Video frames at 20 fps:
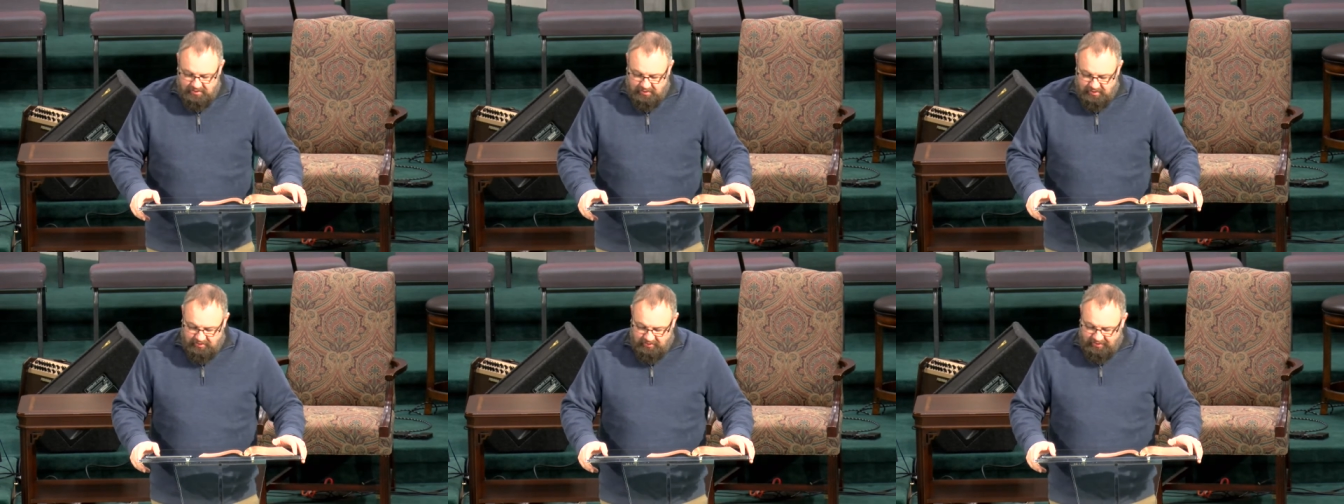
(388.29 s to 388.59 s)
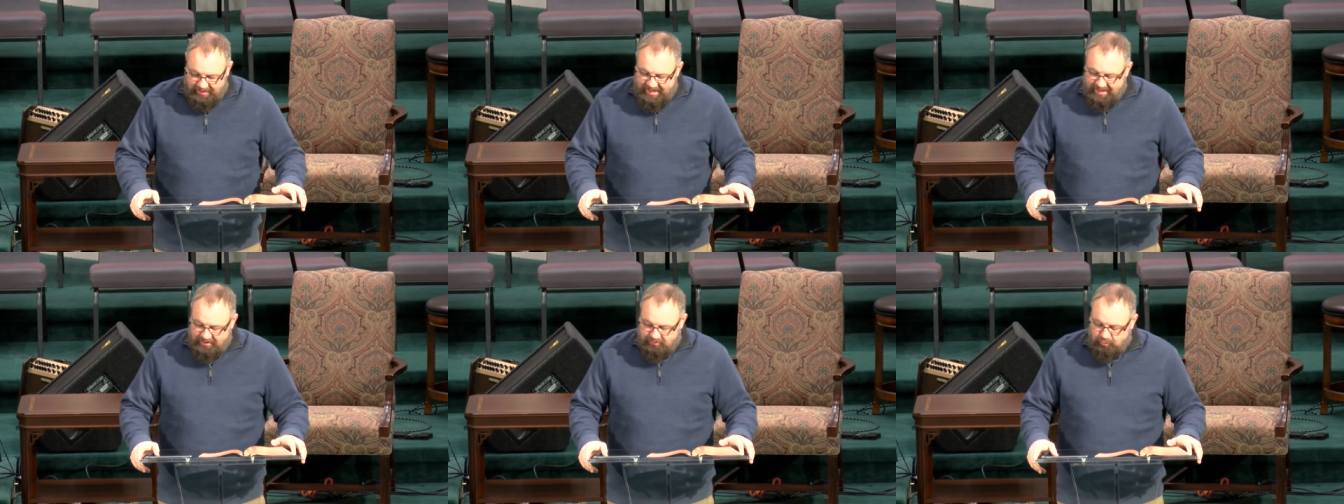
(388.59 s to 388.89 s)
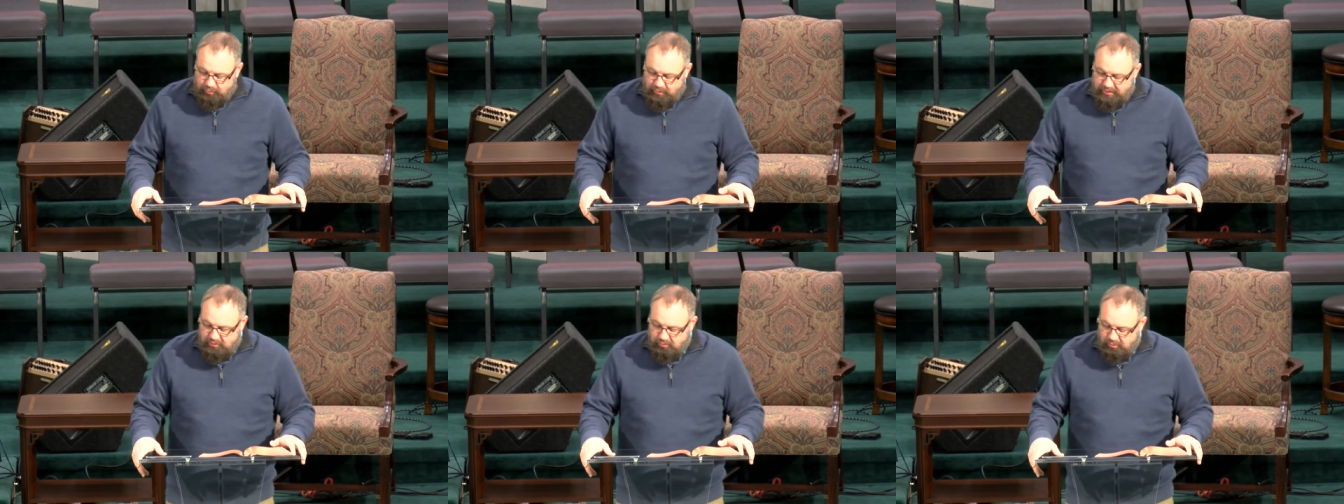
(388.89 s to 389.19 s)
Uh,
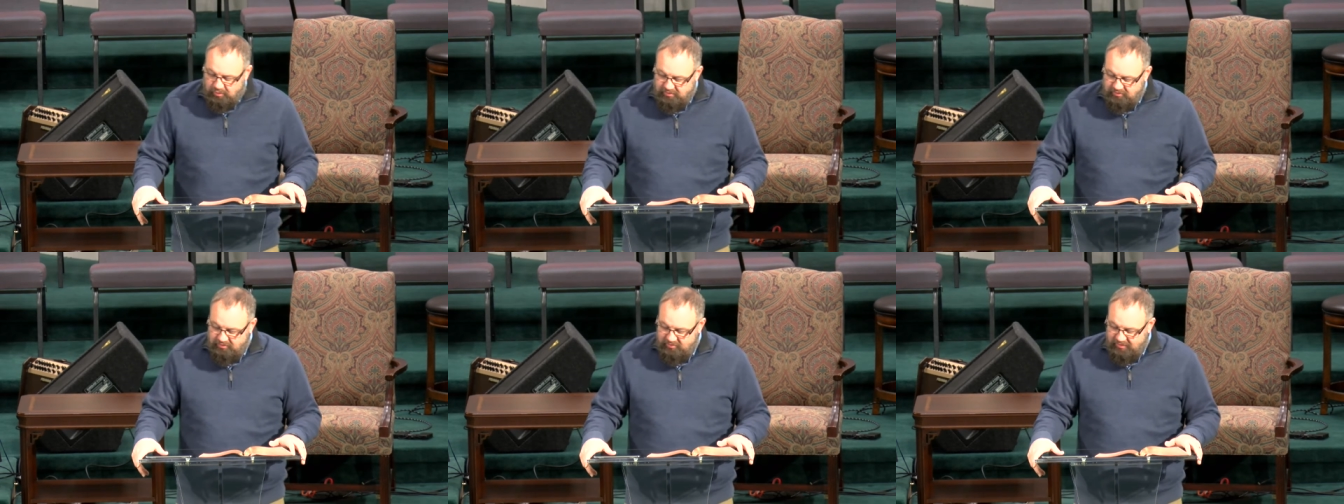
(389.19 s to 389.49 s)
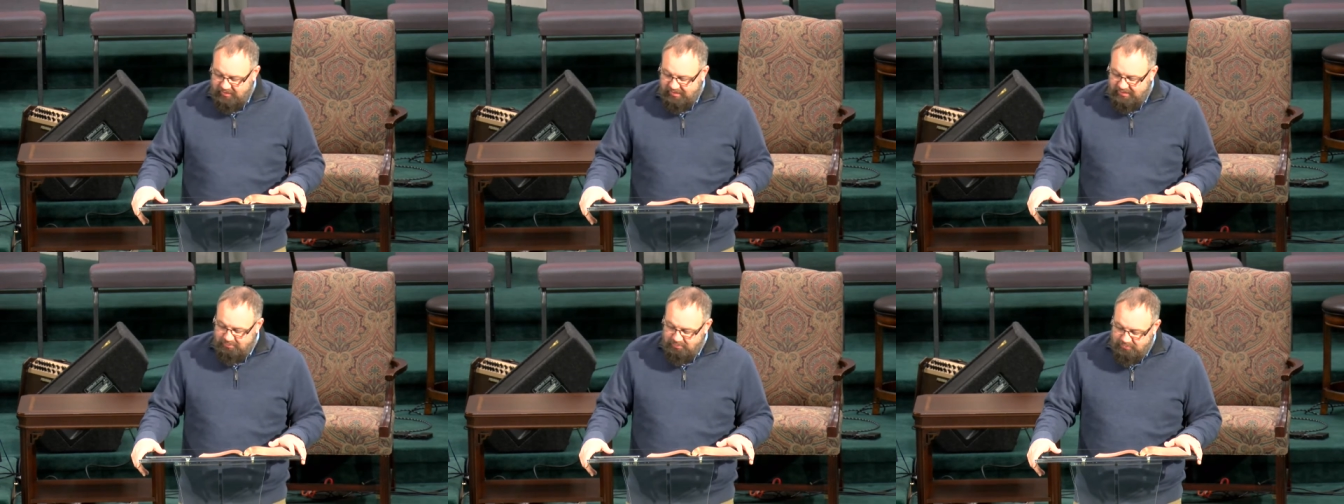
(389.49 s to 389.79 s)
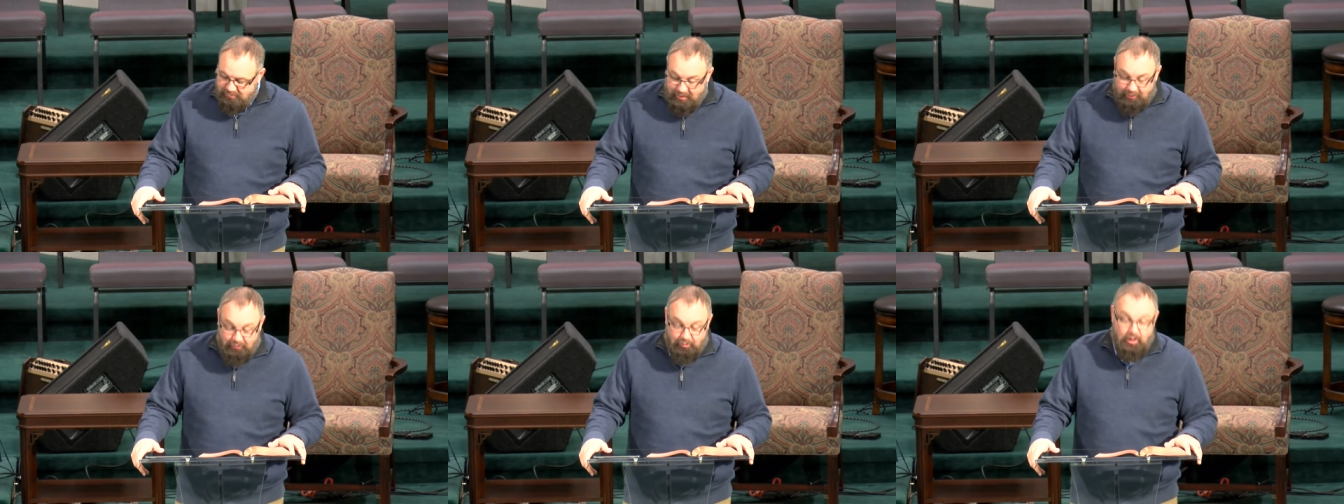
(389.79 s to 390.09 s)
last week was the,
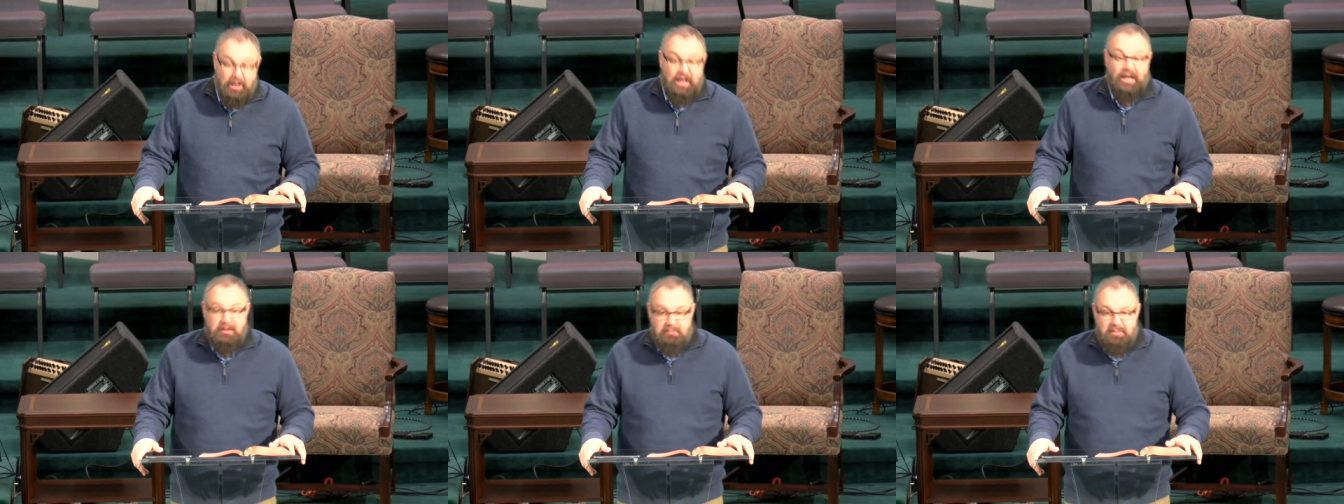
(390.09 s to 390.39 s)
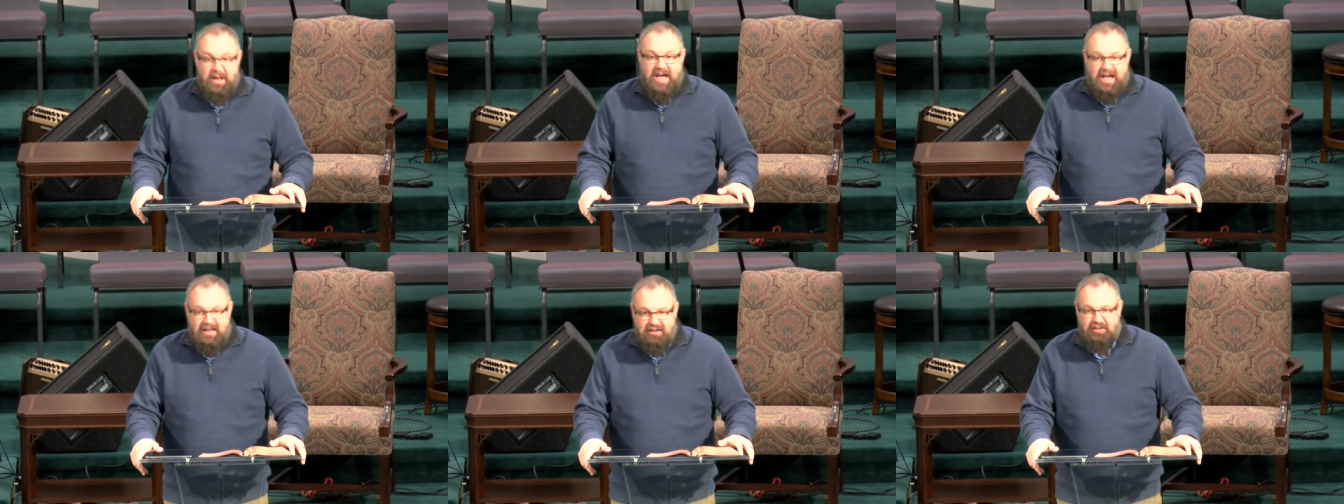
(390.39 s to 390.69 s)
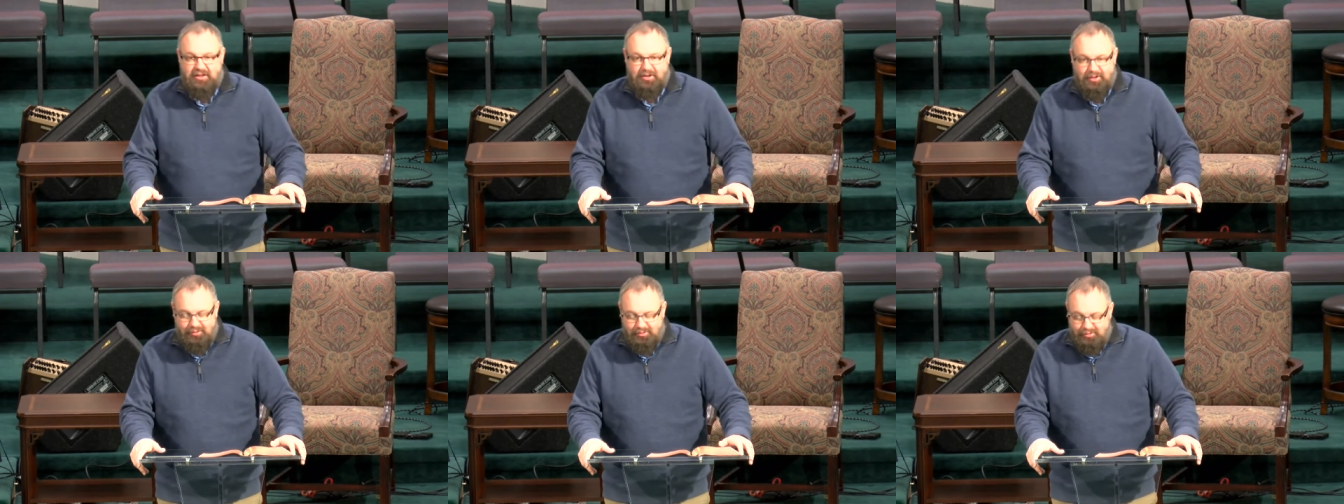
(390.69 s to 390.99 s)
the really bad
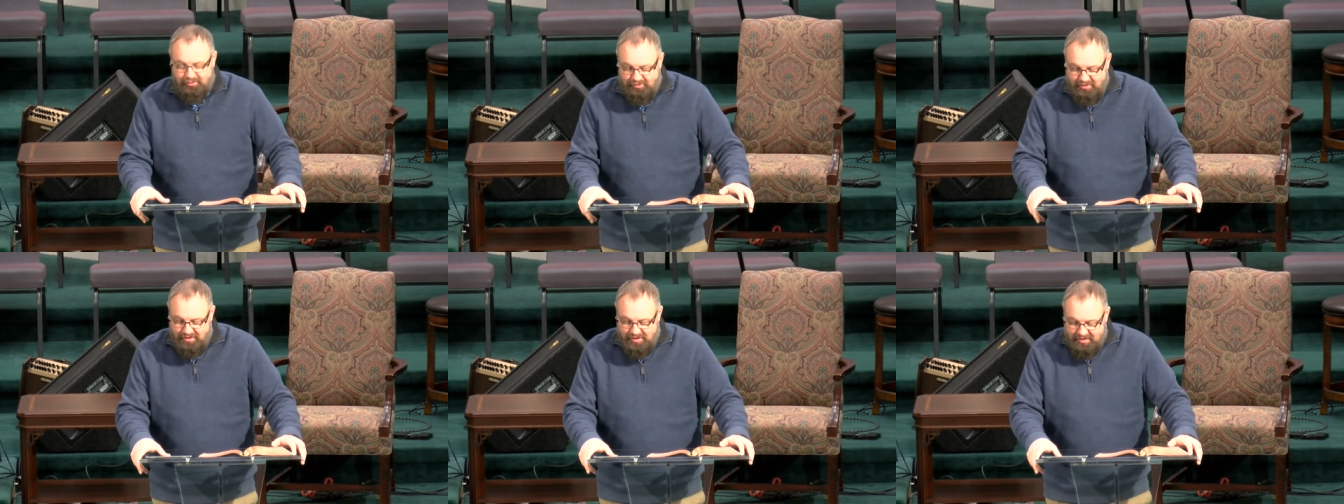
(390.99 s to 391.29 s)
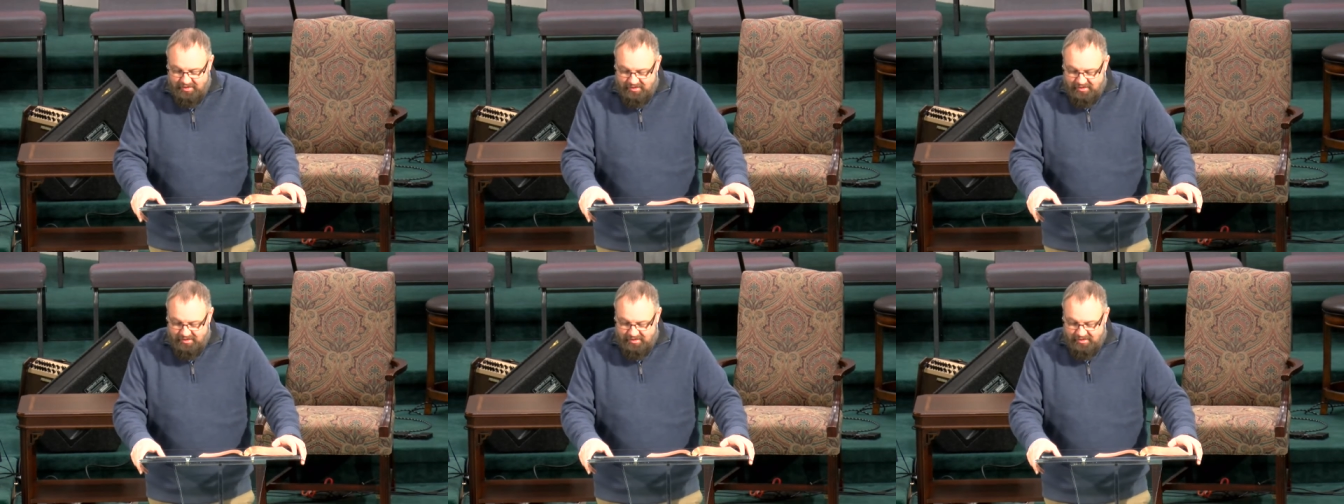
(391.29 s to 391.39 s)
news.